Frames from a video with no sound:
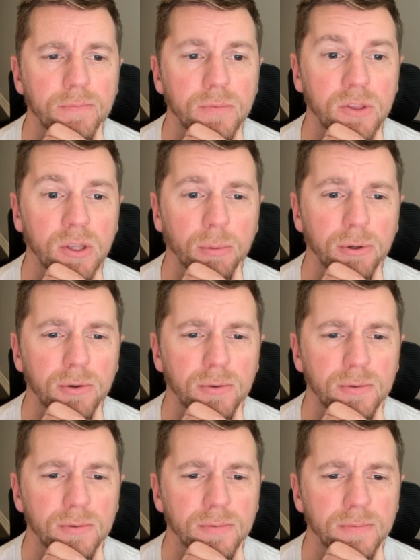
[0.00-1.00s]
W?
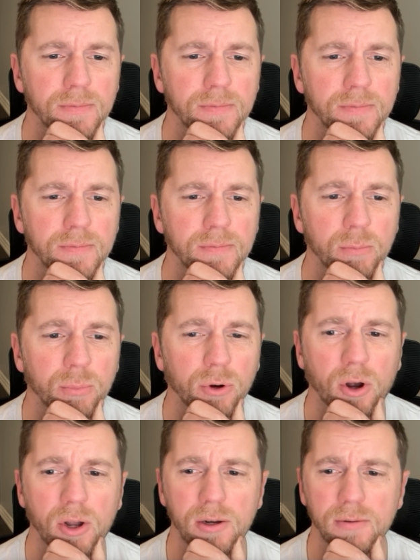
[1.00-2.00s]

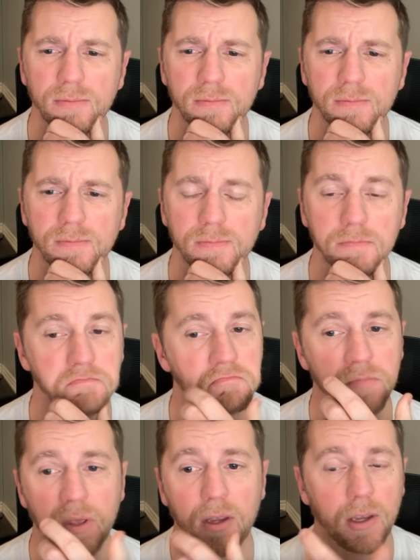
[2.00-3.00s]
Brawn?
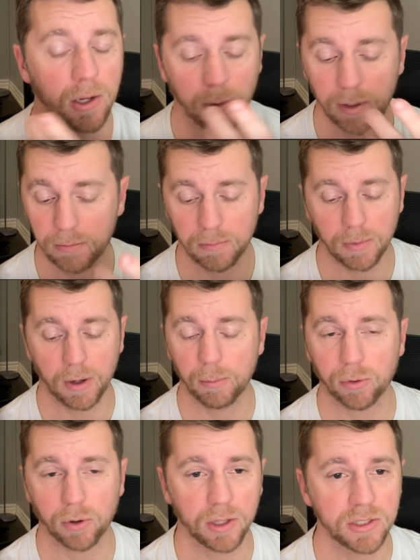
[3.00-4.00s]
You know what?
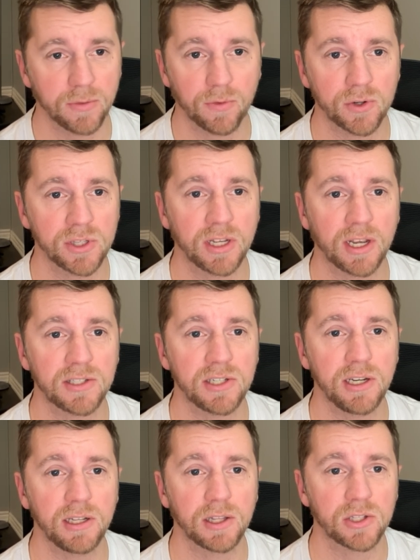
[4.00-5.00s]
Brawn's the first thing I
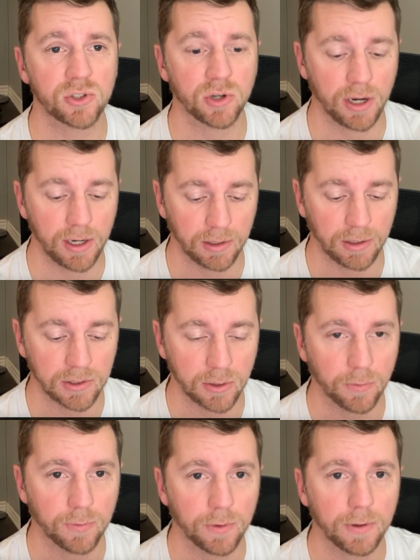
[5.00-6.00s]
see. Let's try it. Let's
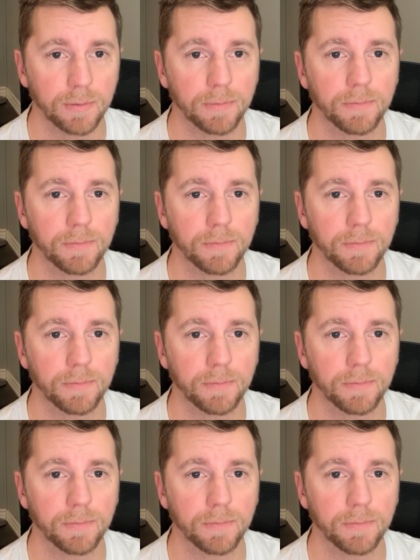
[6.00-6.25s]
go for it.